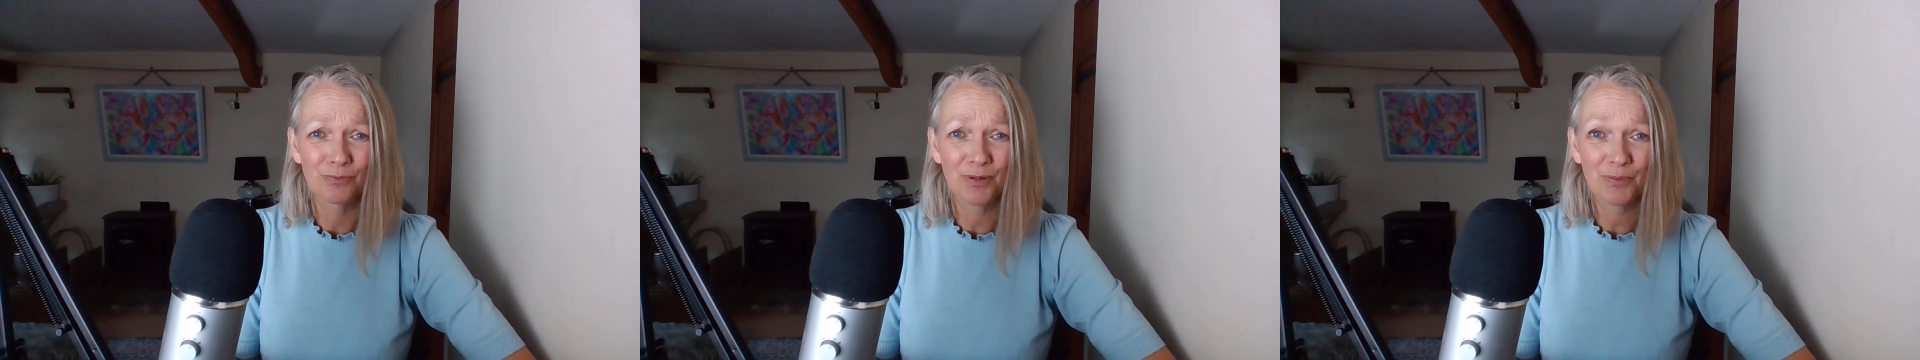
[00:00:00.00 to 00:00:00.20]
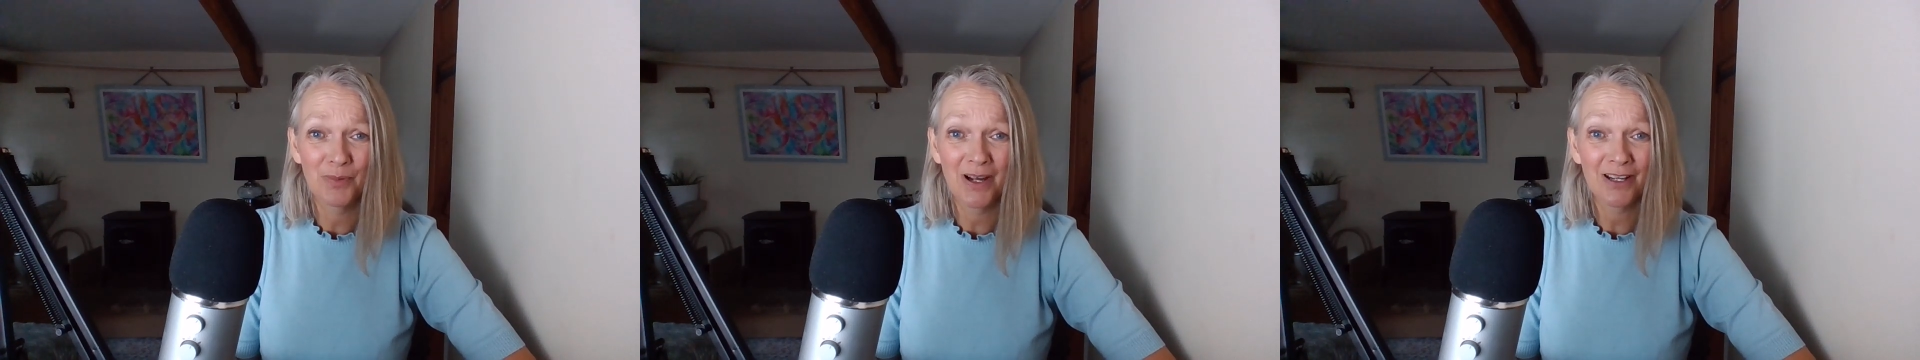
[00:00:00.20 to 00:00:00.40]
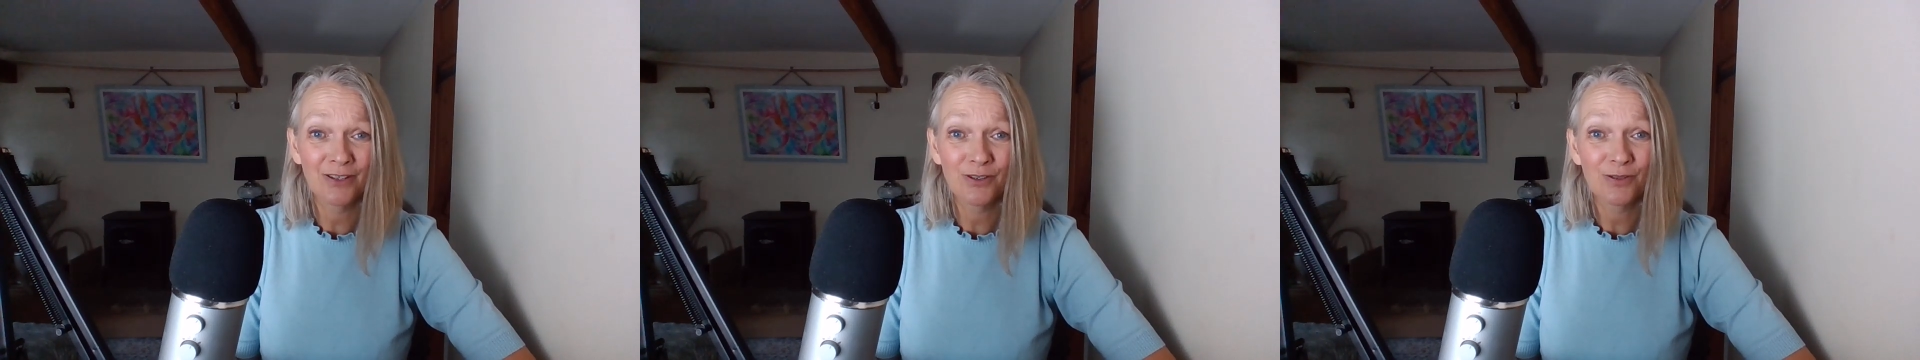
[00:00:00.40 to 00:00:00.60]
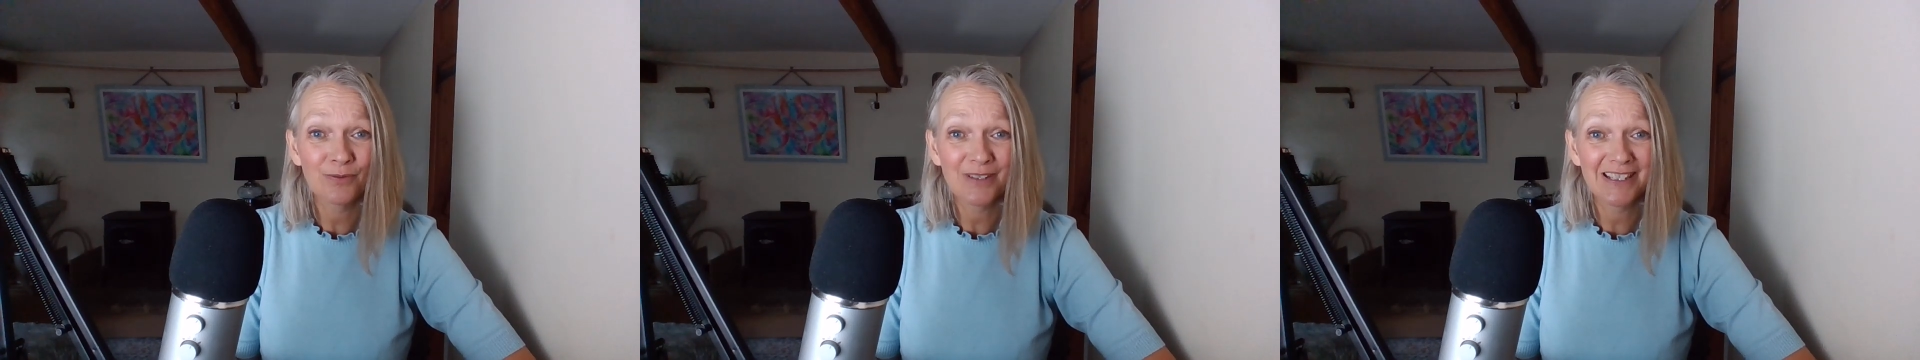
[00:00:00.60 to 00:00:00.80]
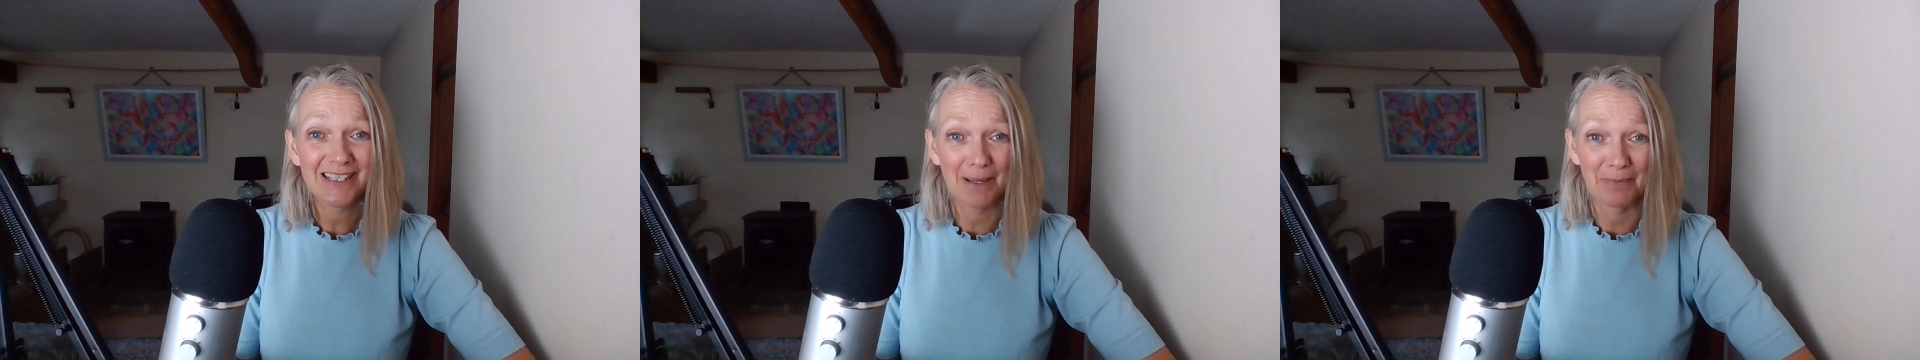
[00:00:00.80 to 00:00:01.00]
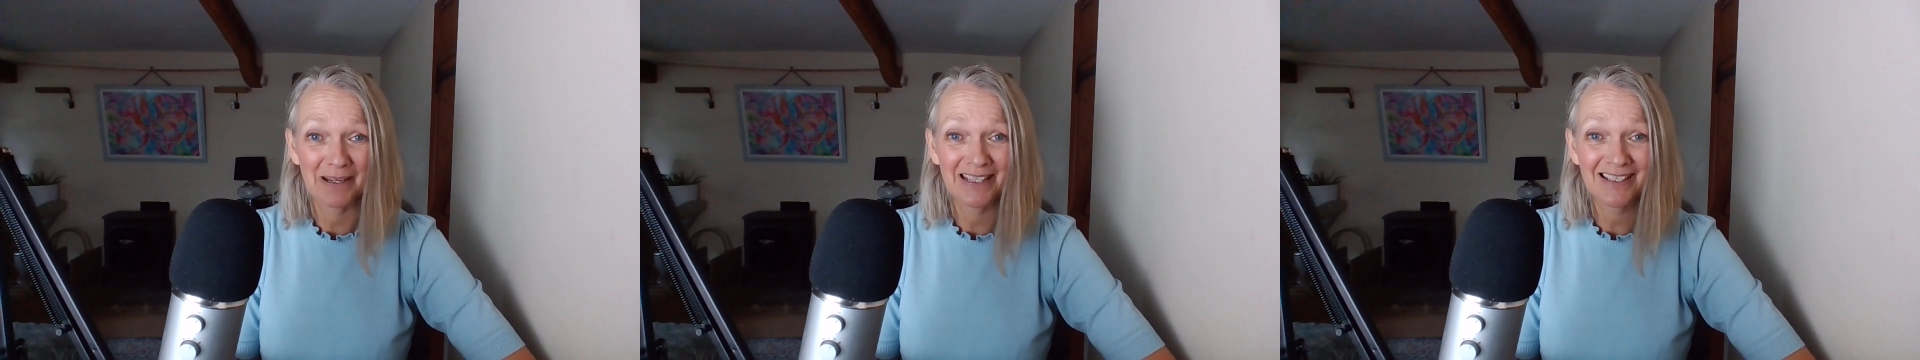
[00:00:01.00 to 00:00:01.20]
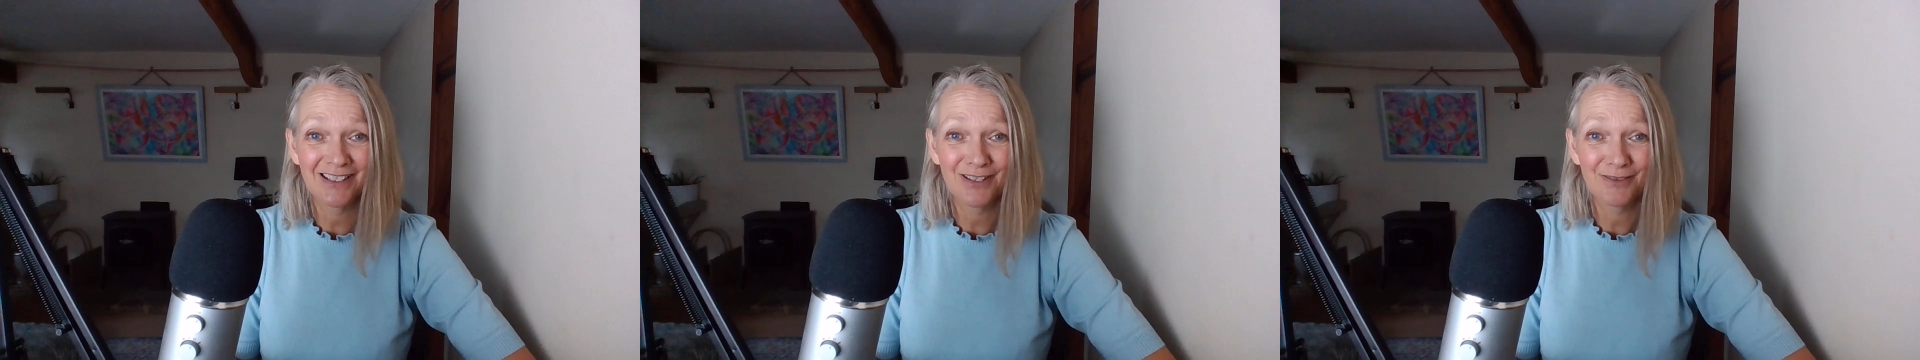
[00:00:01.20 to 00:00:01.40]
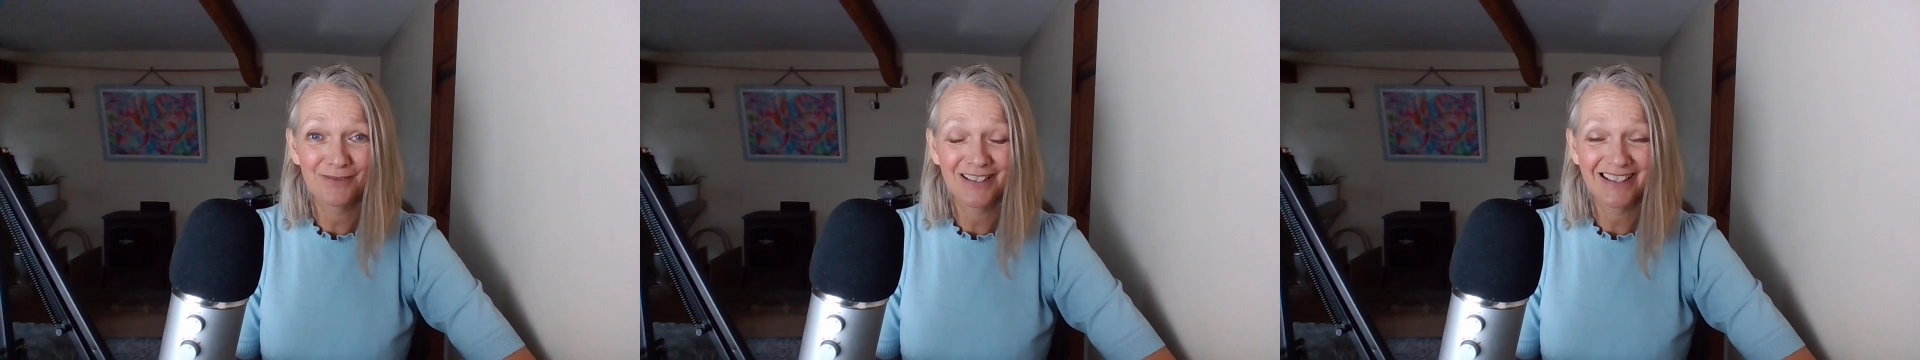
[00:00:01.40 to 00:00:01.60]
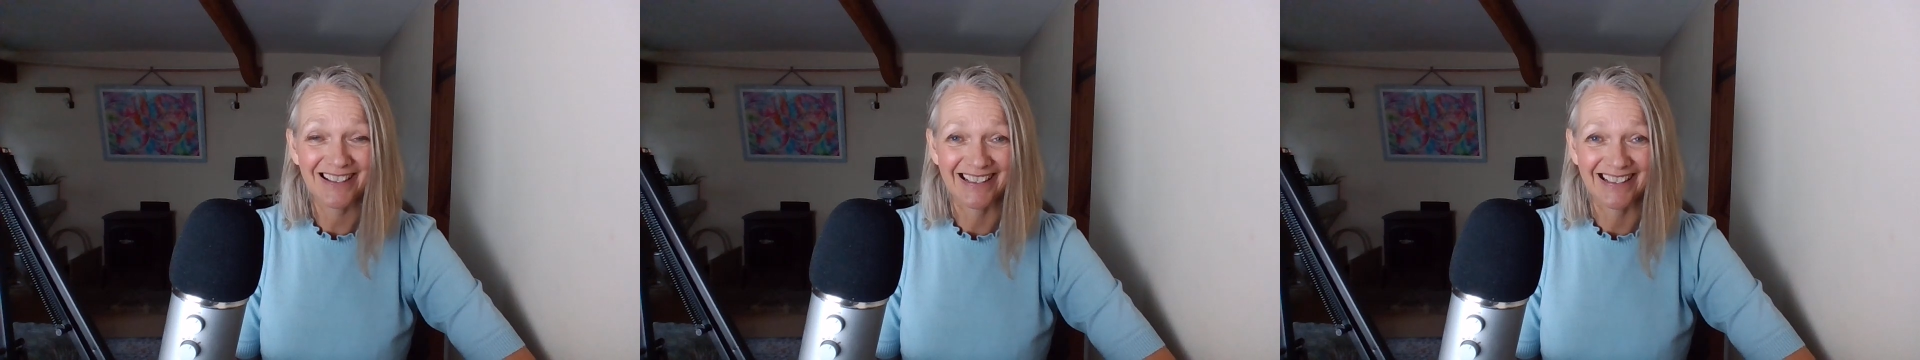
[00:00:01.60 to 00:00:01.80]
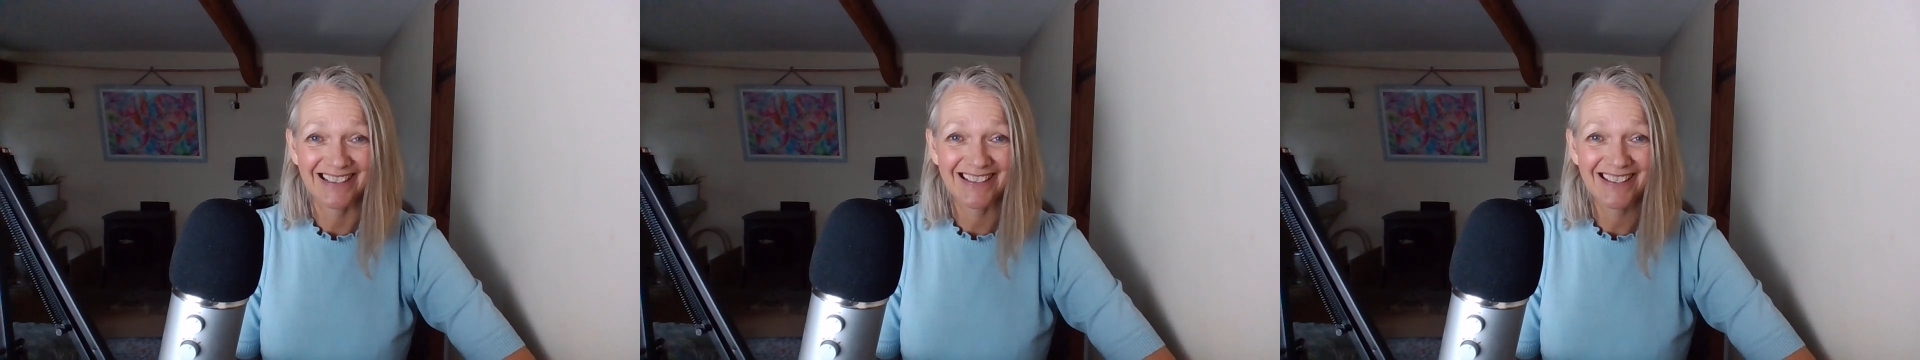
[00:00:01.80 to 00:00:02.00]
but why are you not stepping into your
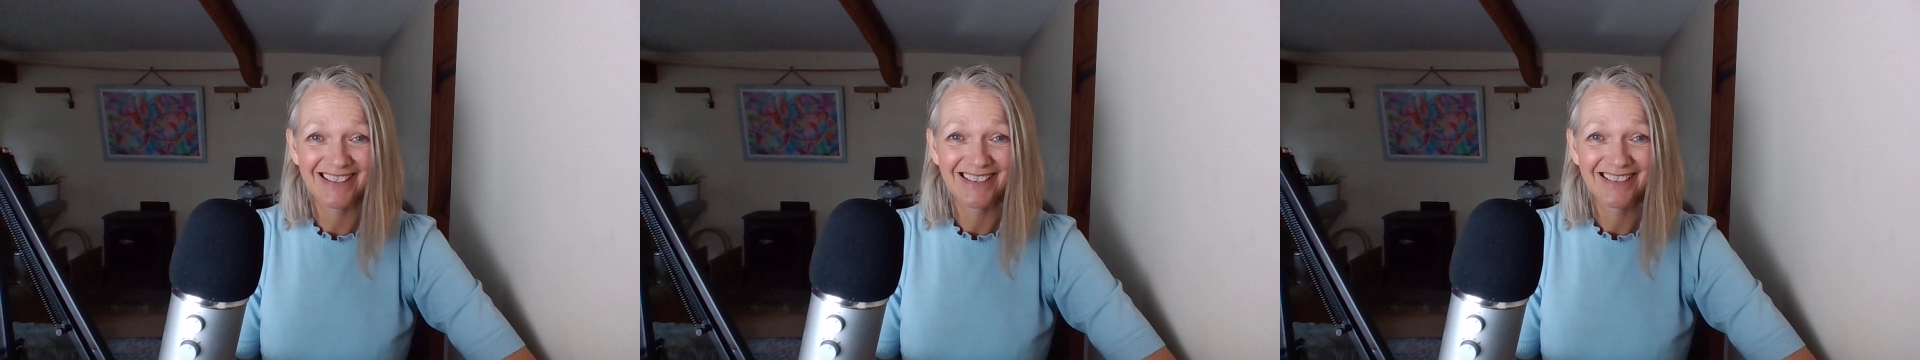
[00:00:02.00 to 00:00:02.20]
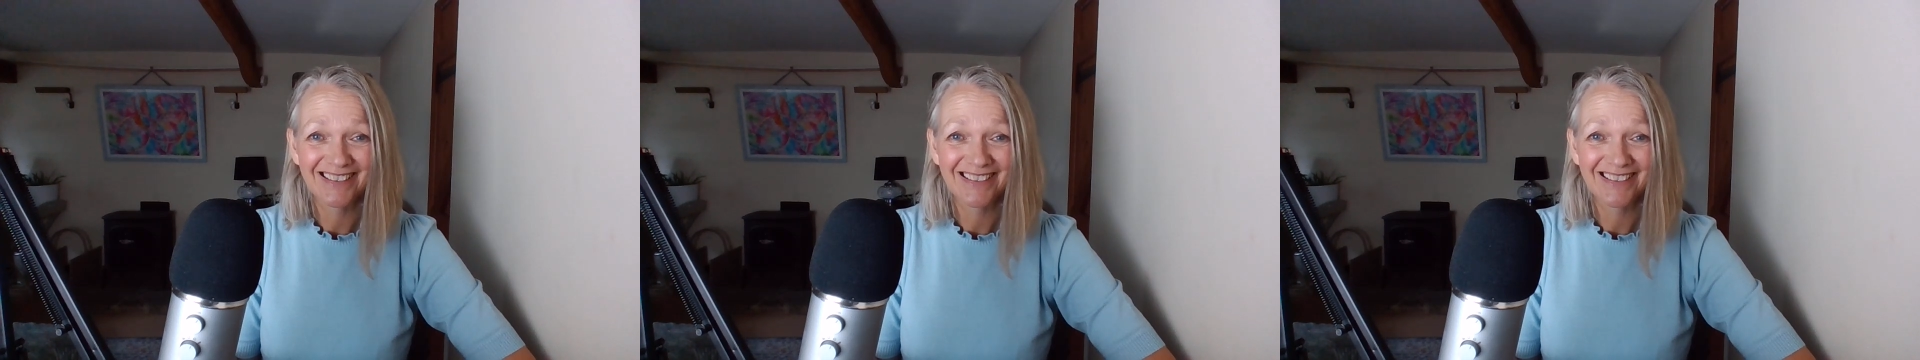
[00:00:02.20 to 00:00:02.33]
light?